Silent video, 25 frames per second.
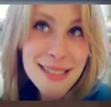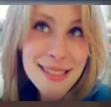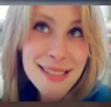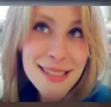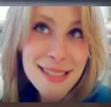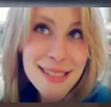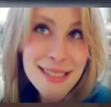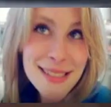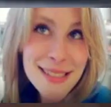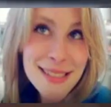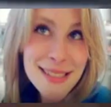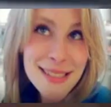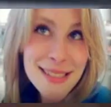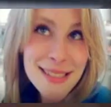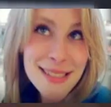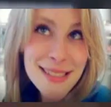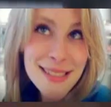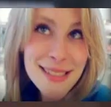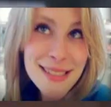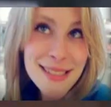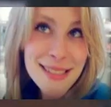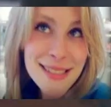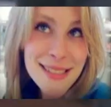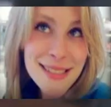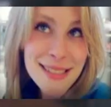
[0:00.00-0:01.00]
um,
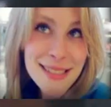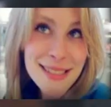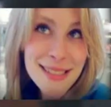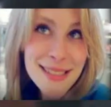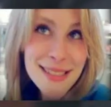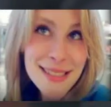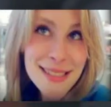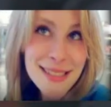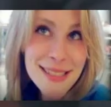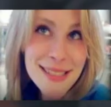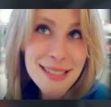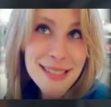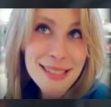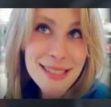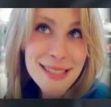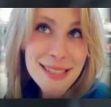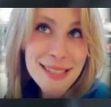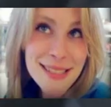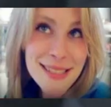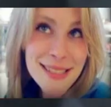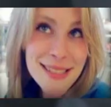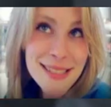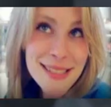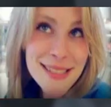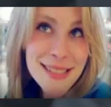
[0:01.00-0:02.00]
you know,
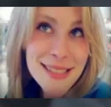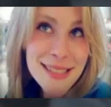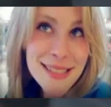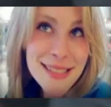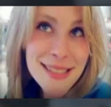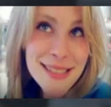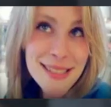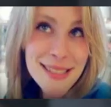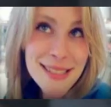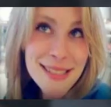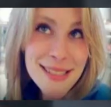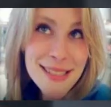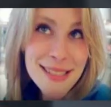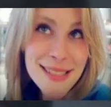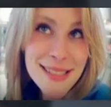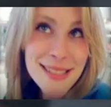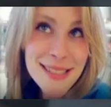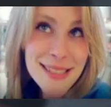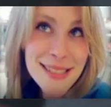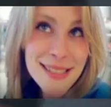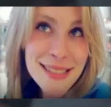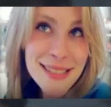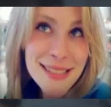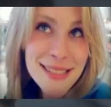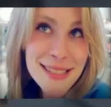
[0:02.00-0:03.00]
vehicles and whatnot. What,
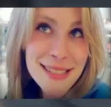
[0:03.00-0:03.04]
